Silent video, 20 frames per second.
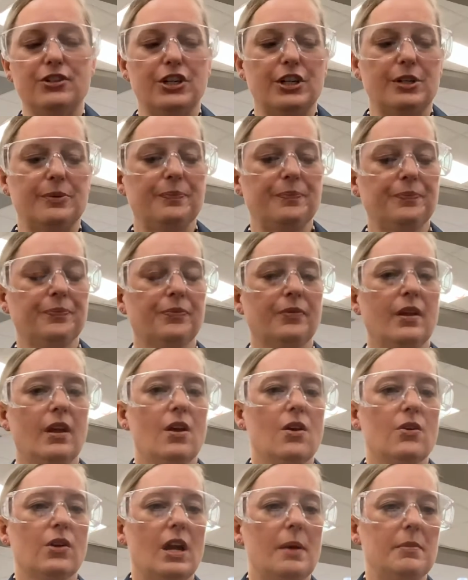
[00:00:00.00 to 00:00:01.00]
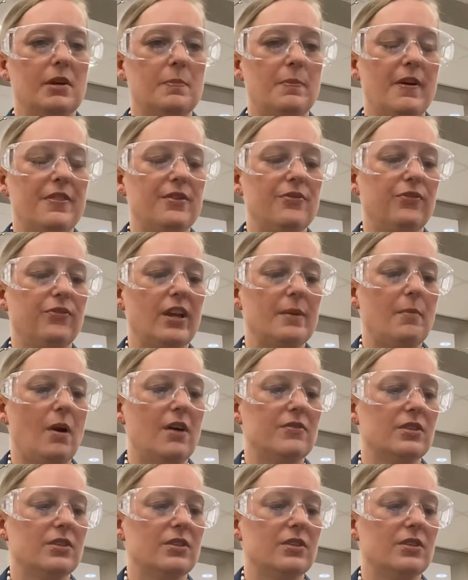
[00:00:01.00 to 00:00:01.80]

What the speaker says: Okay, I'm going to put the flame off